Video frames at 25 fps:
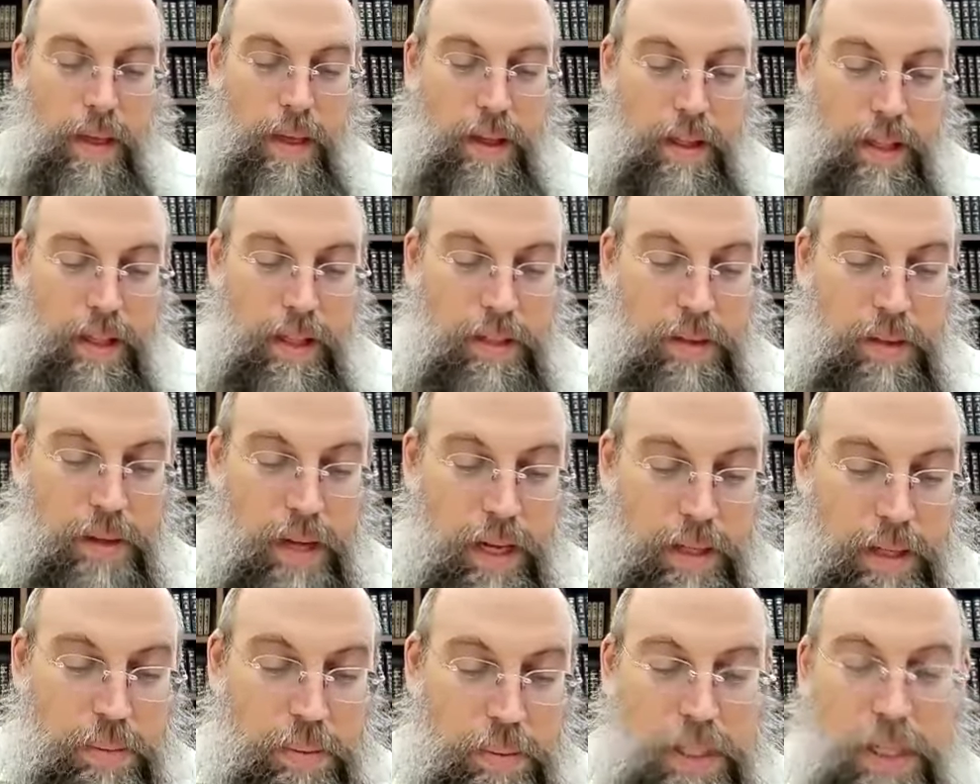That's
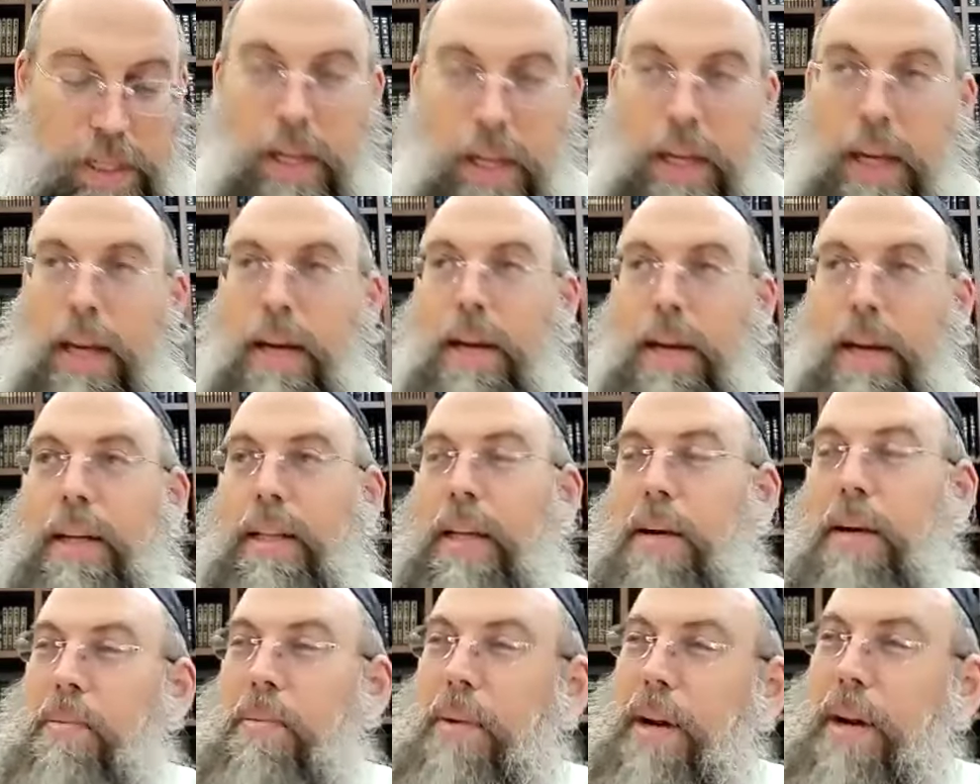as we're seeing here,
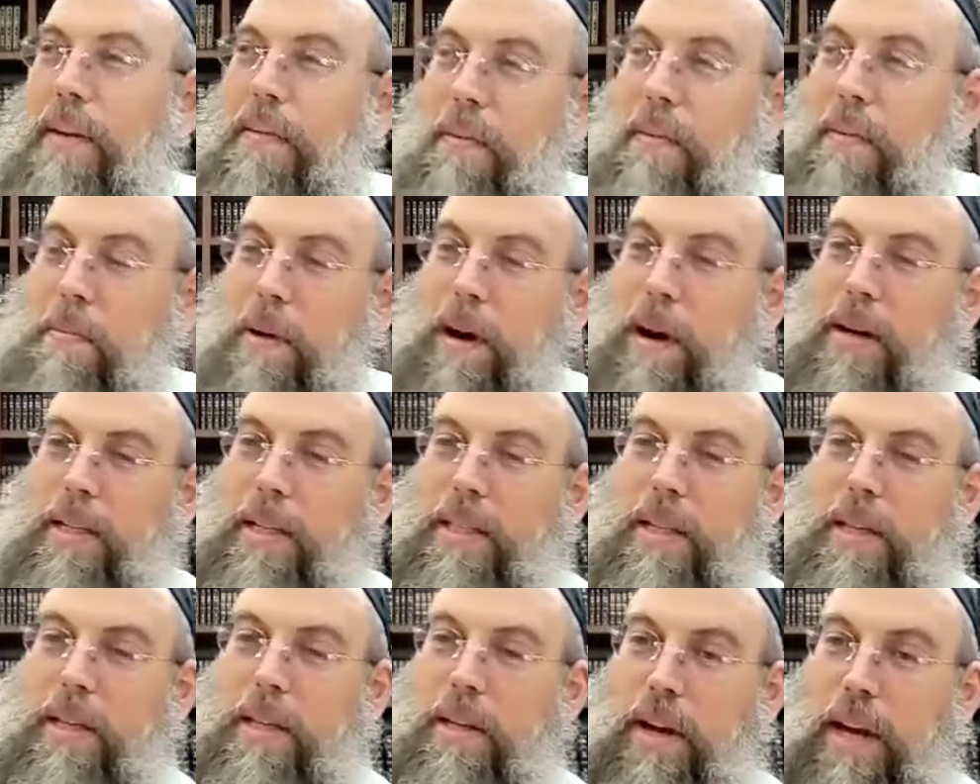that whatever part
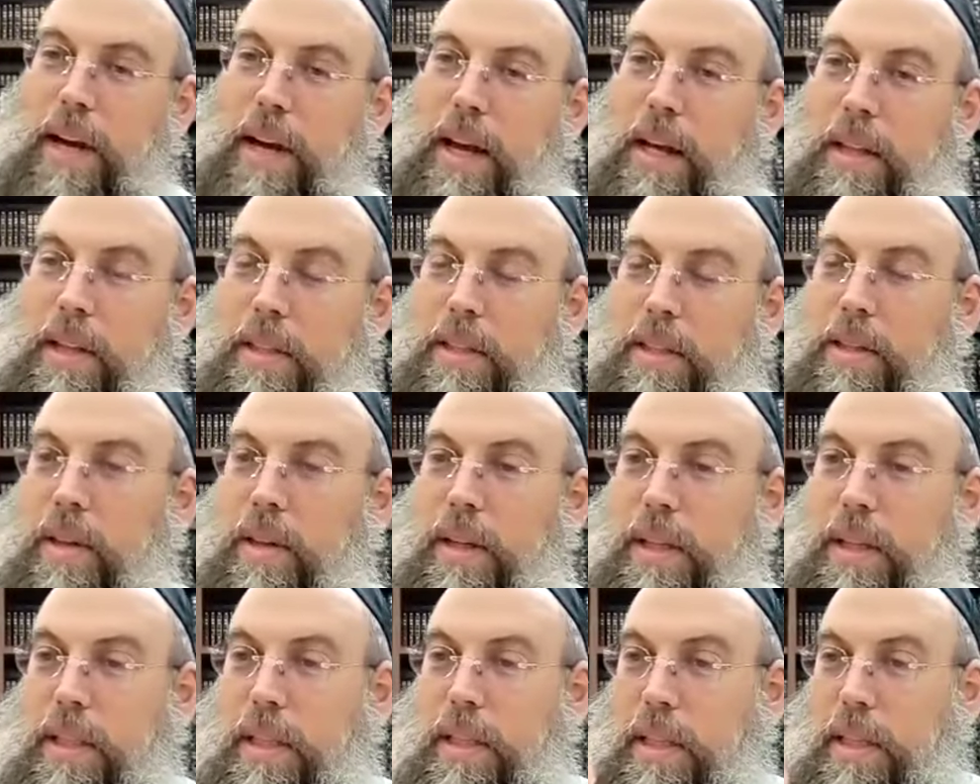is in your hand, as
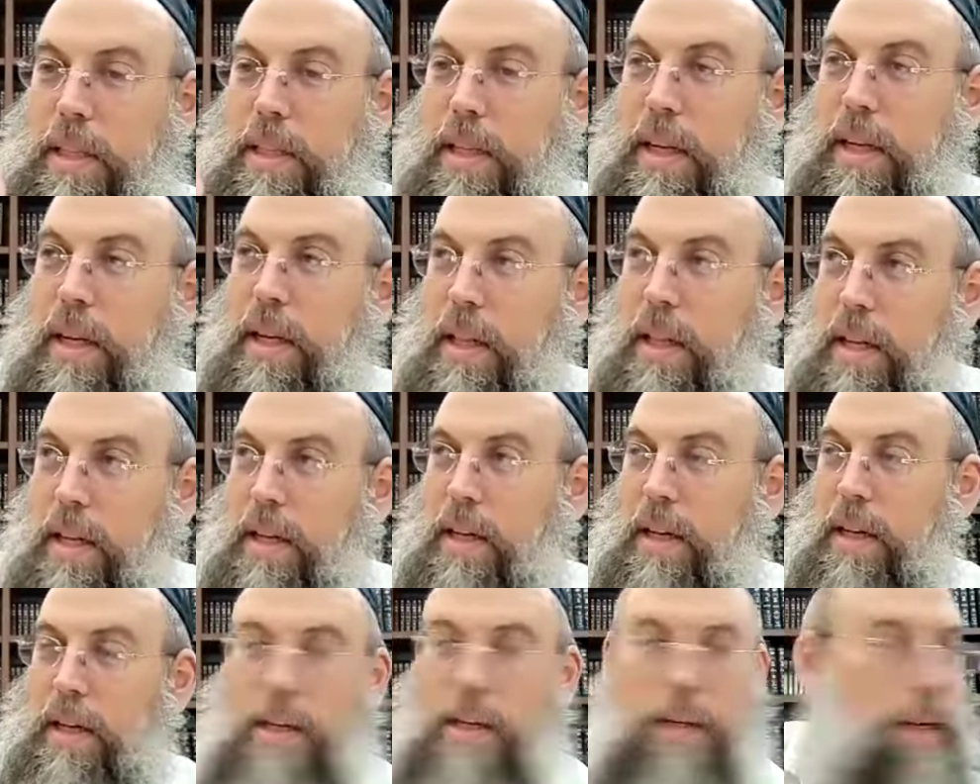long as it's
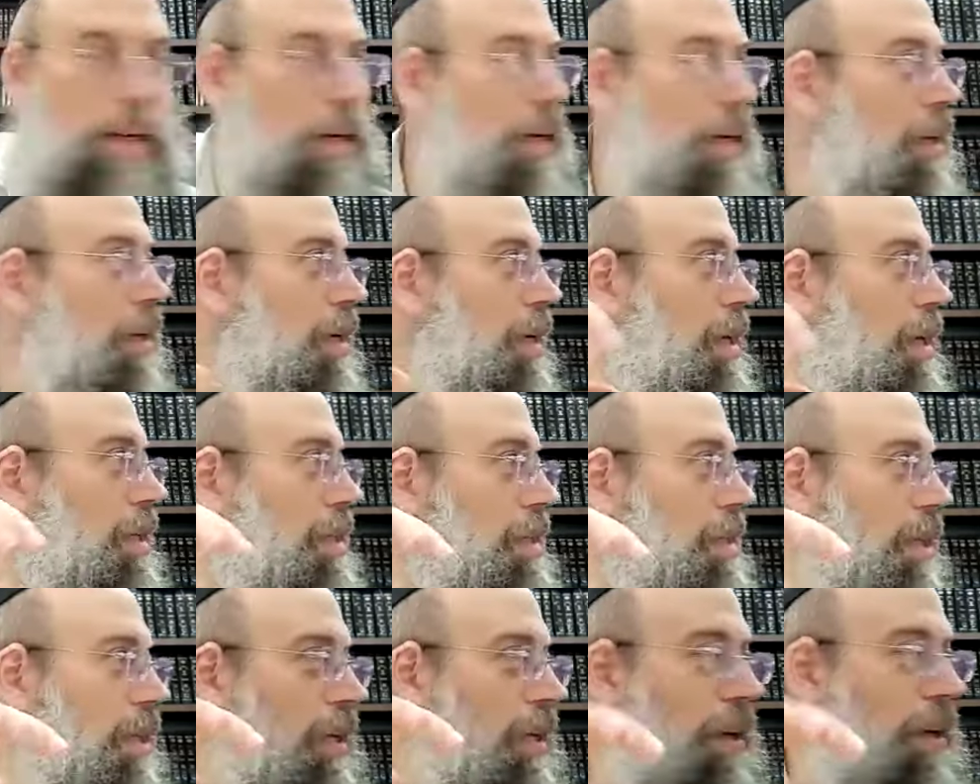a, a, a
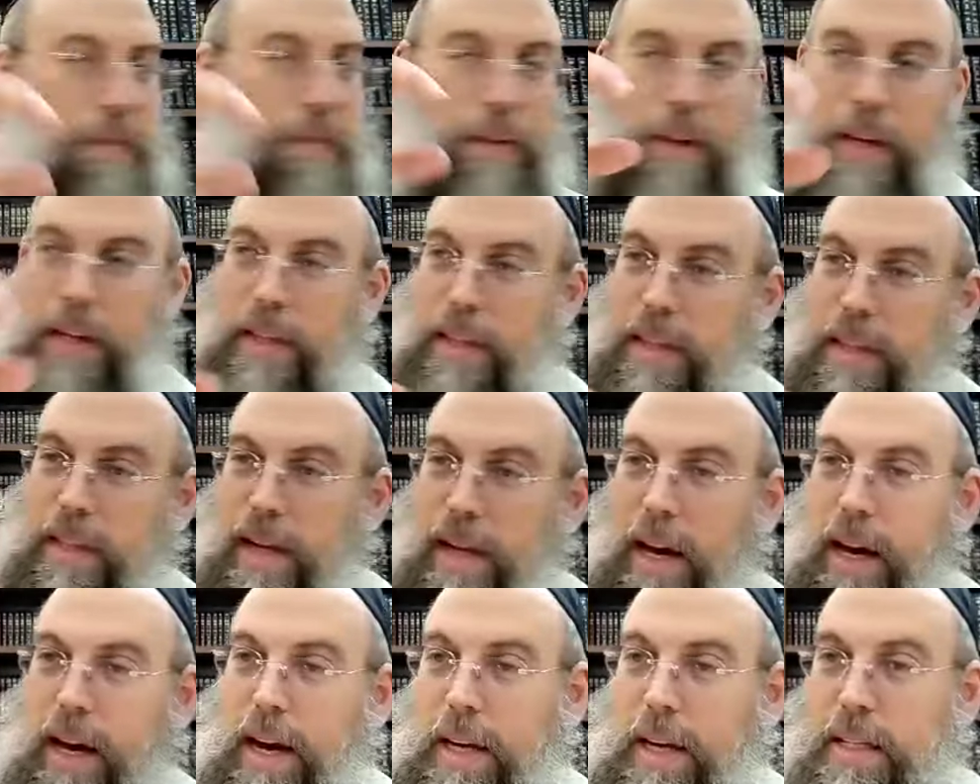significant
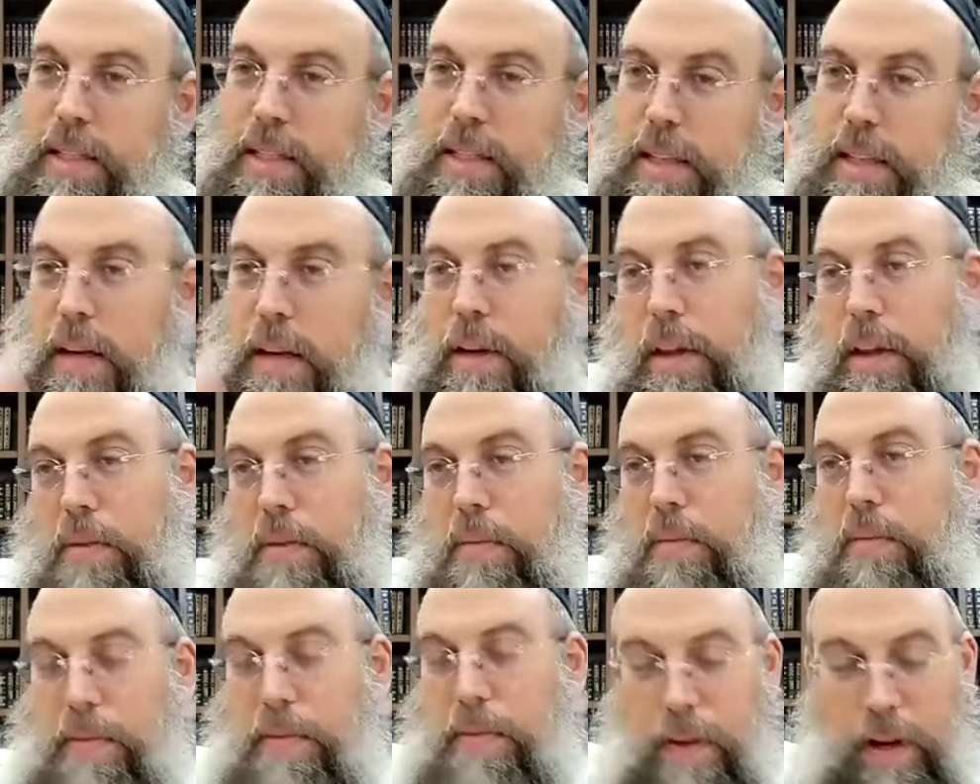size,
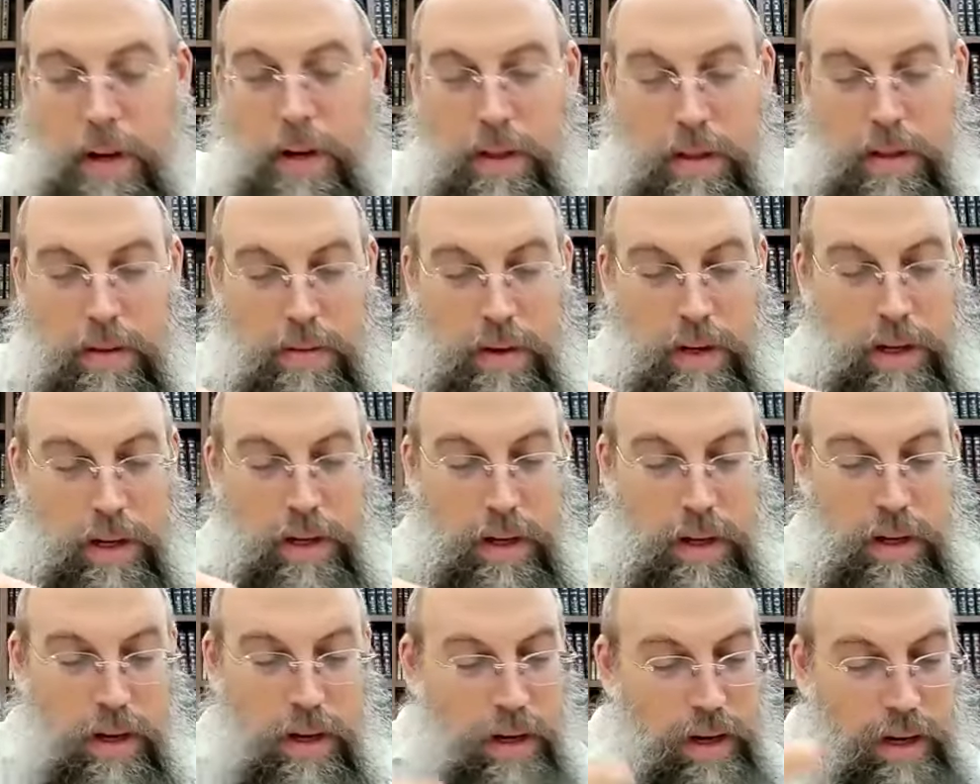three, three
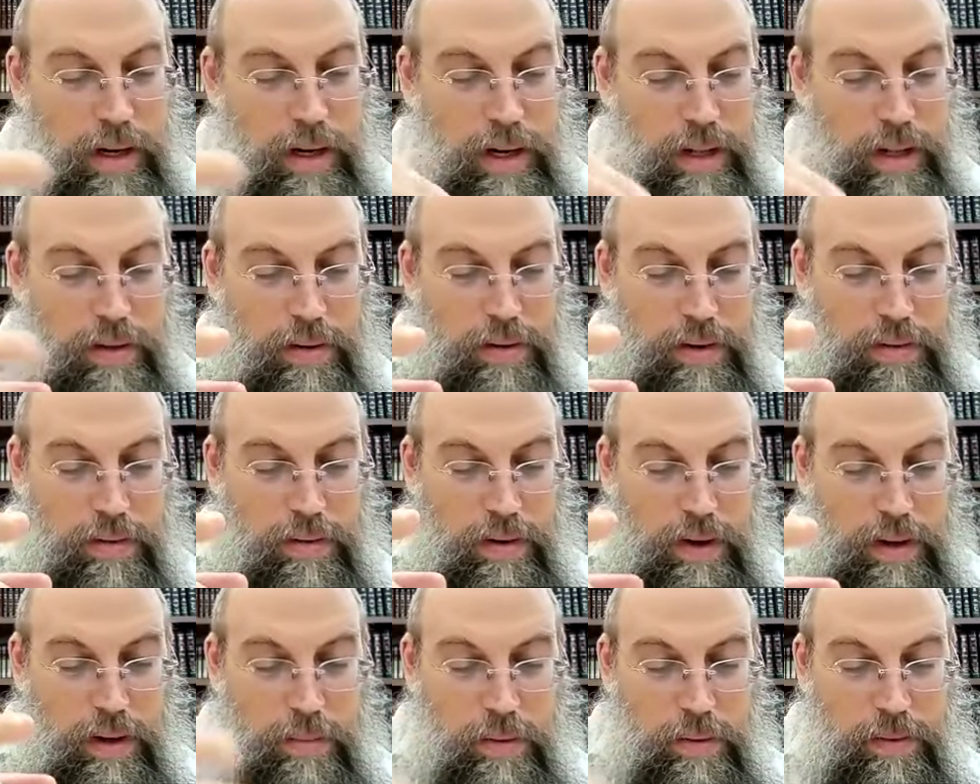uh, not three
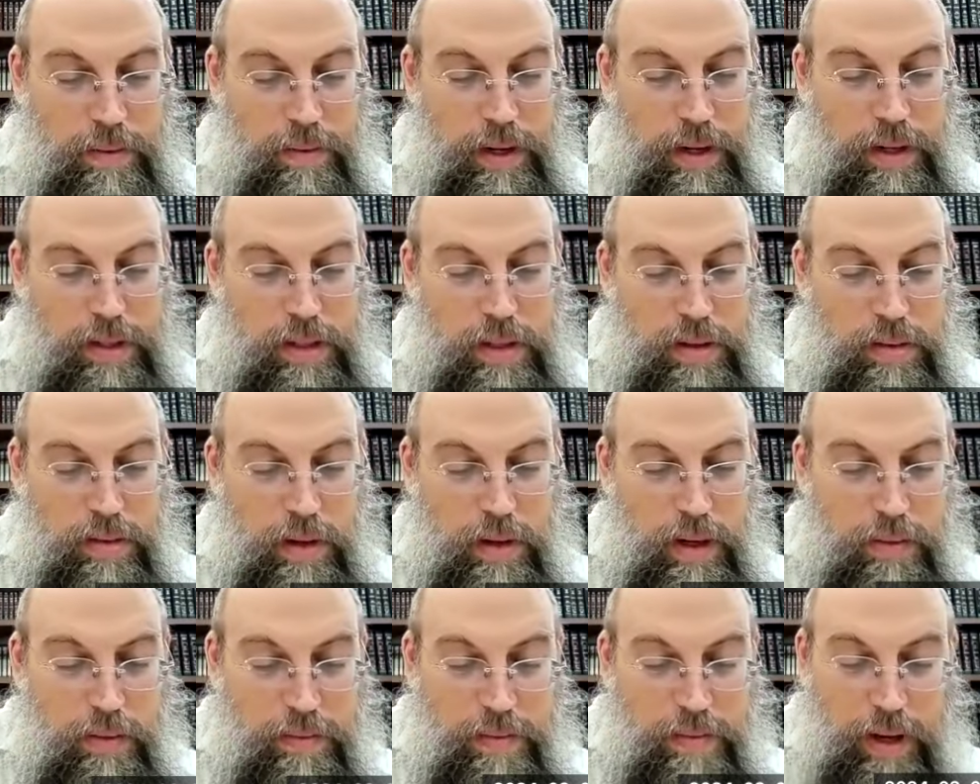tvachim over here, it's
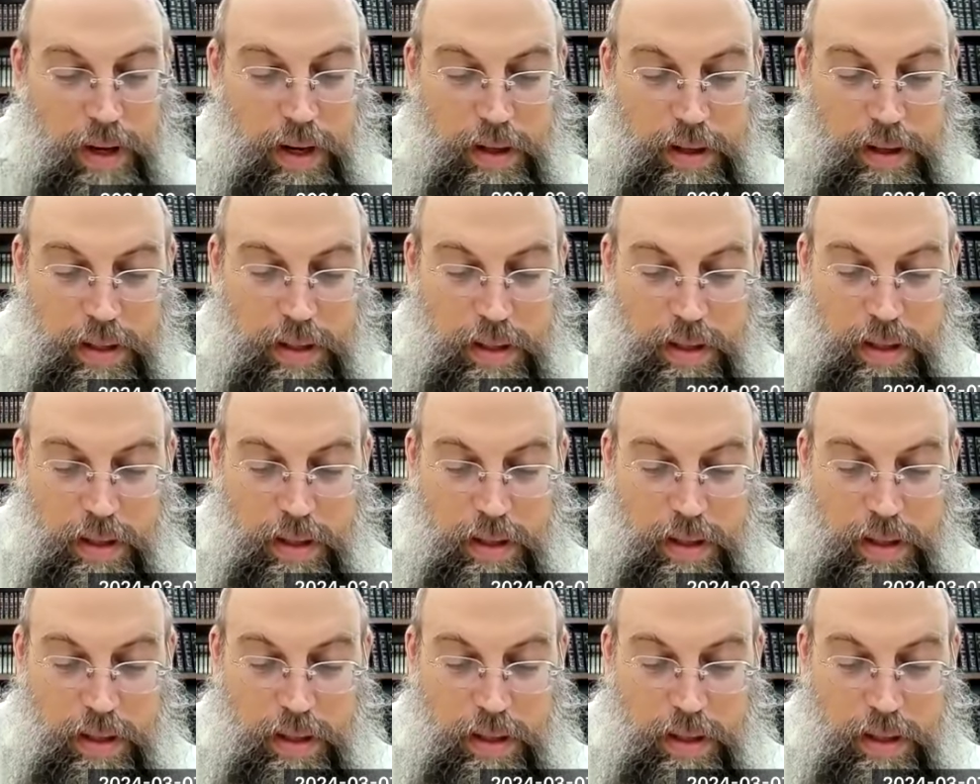three fingers.